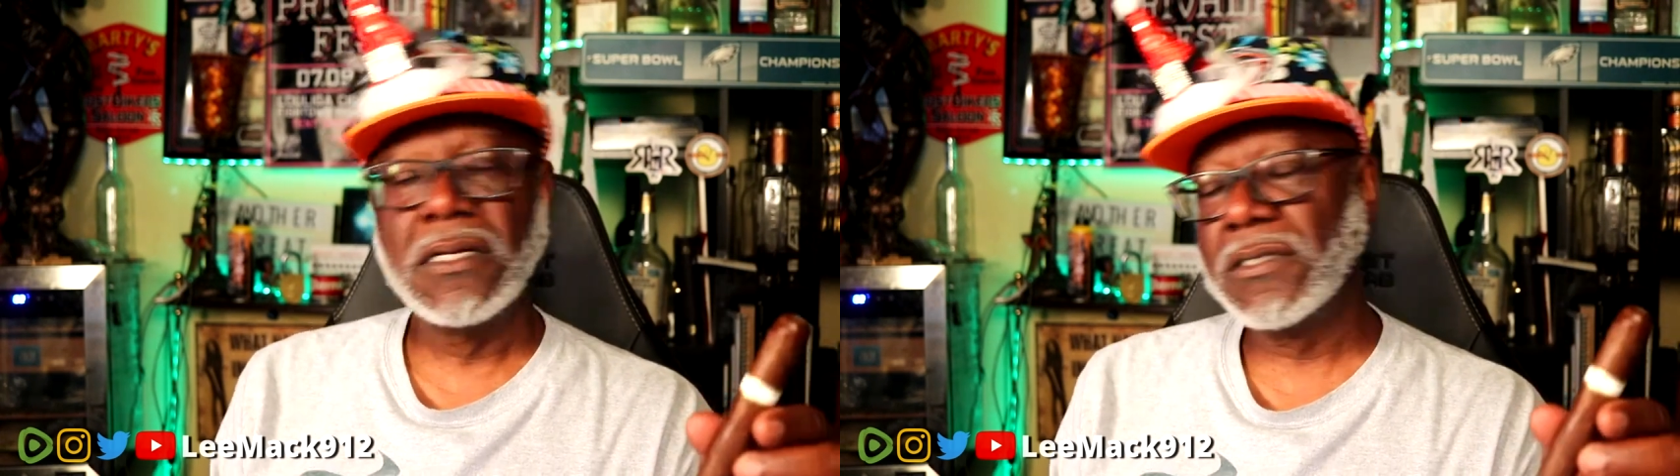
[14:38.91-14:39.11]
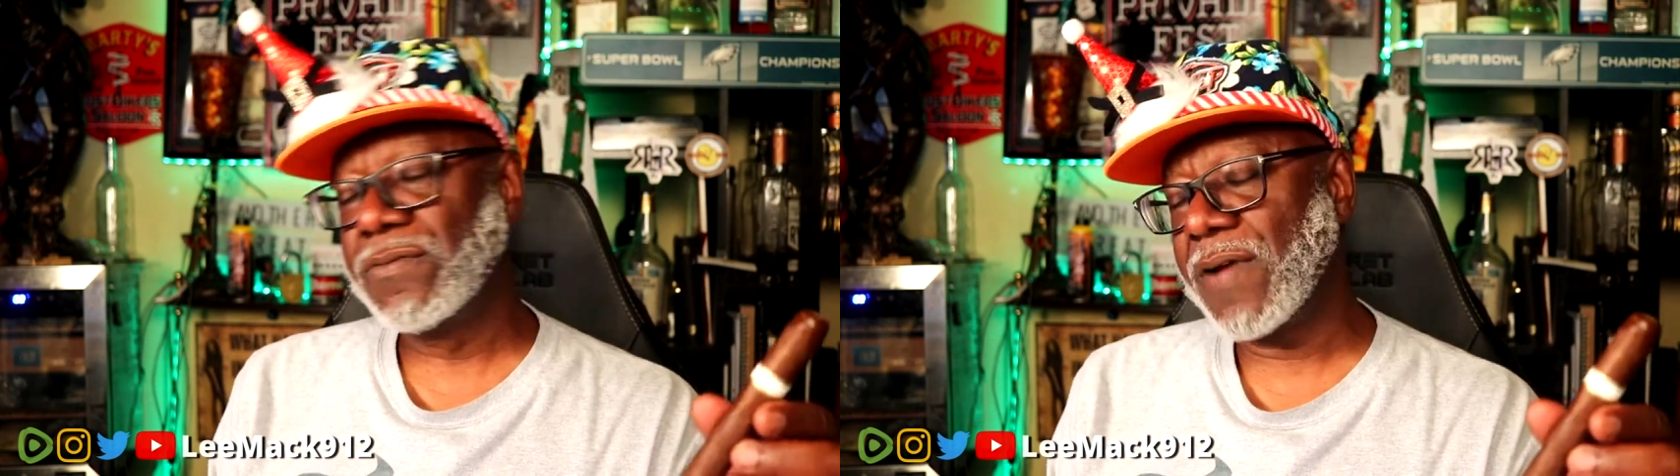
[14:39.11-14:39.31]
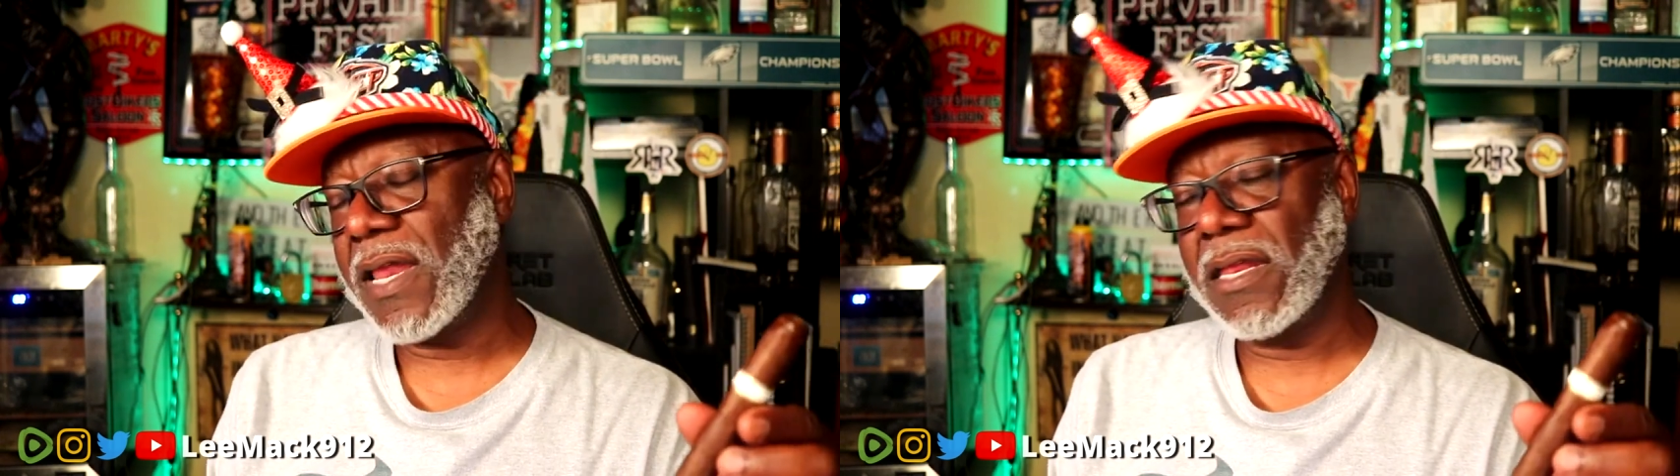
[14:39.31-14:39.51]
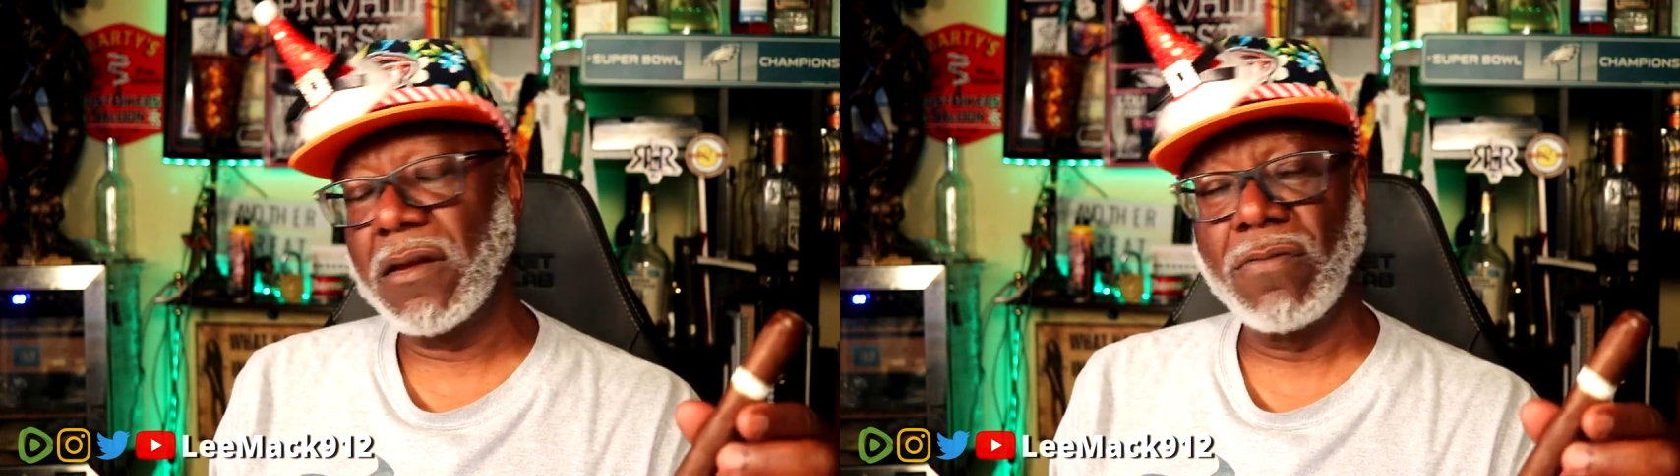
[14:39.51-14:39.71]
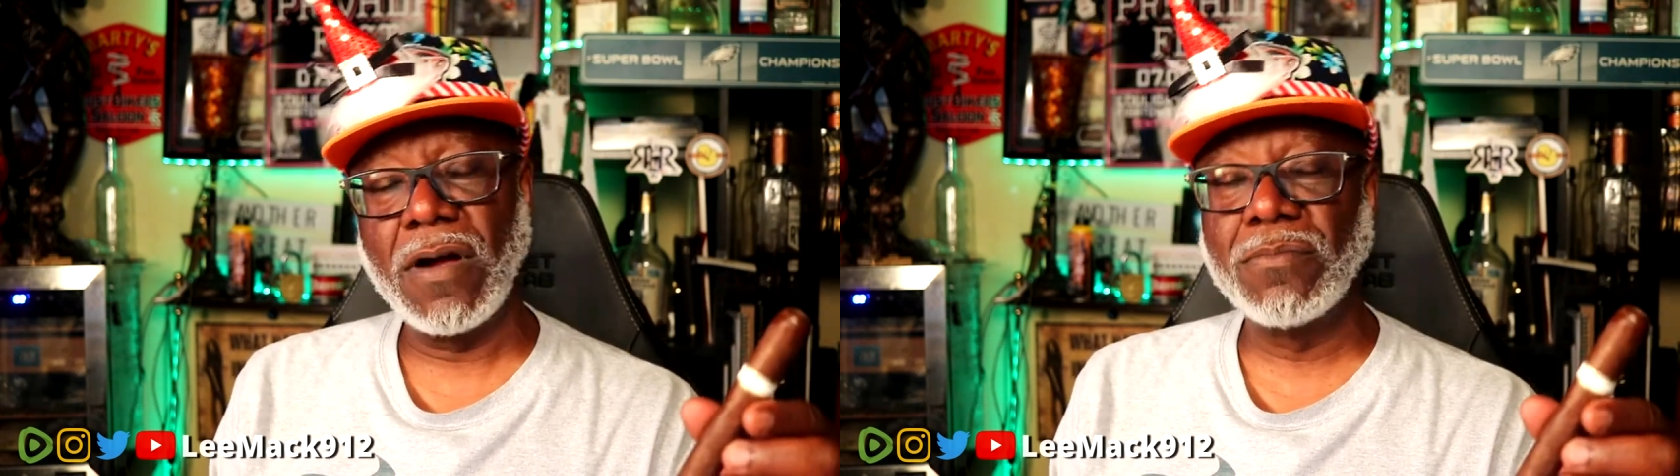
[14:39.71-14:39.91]
is ready
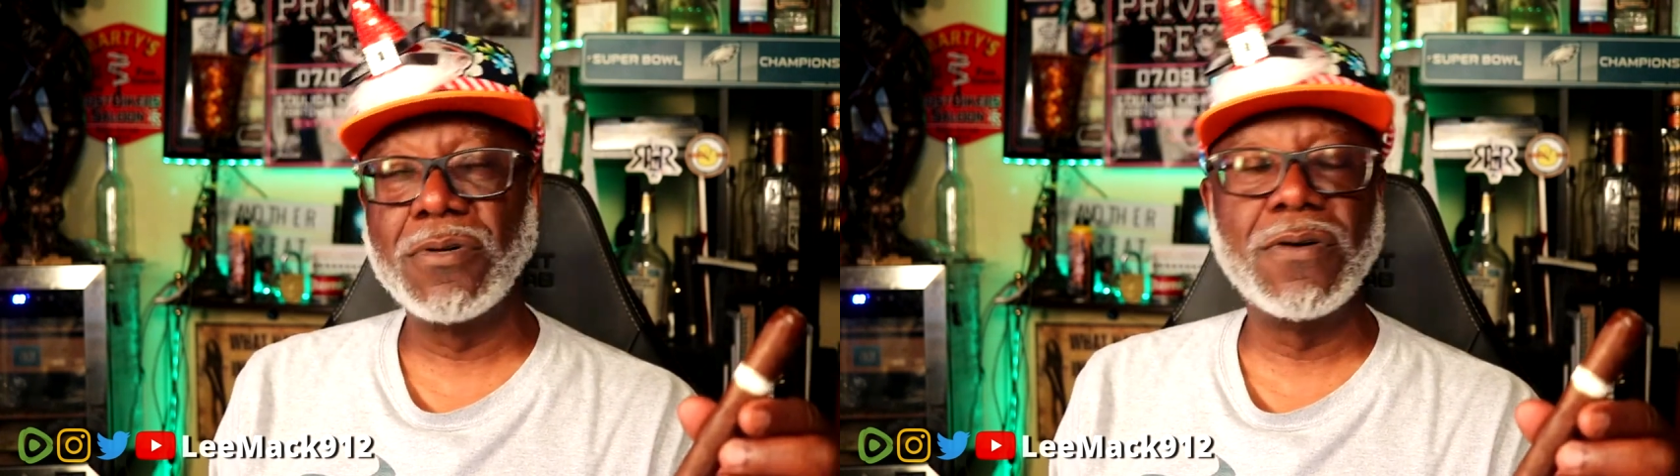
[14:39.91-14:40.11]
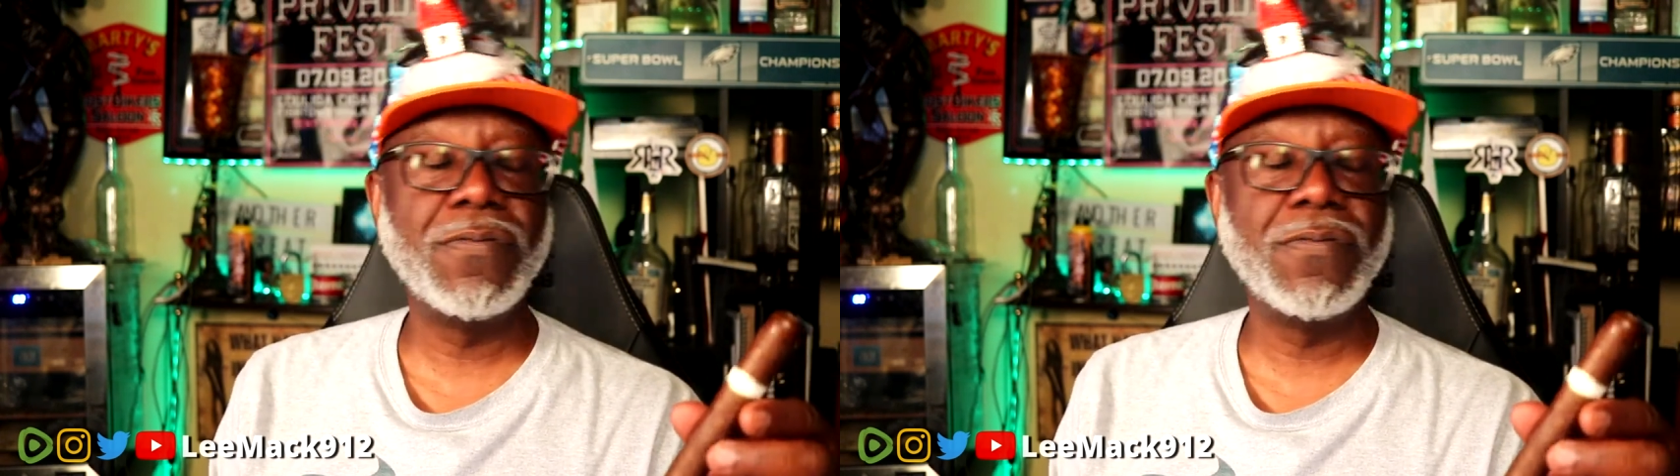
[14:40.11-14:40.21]
to rumble